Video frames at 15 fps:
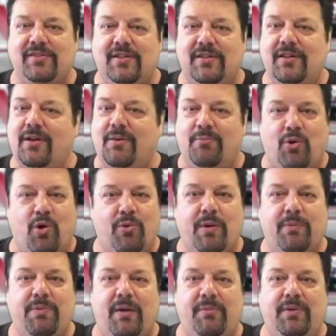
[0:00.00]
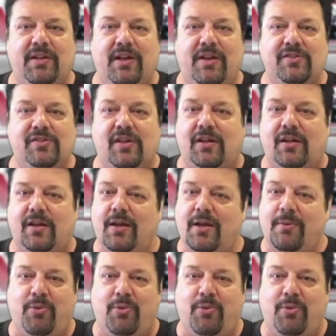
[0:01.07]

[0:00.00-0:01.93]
and more Republicans and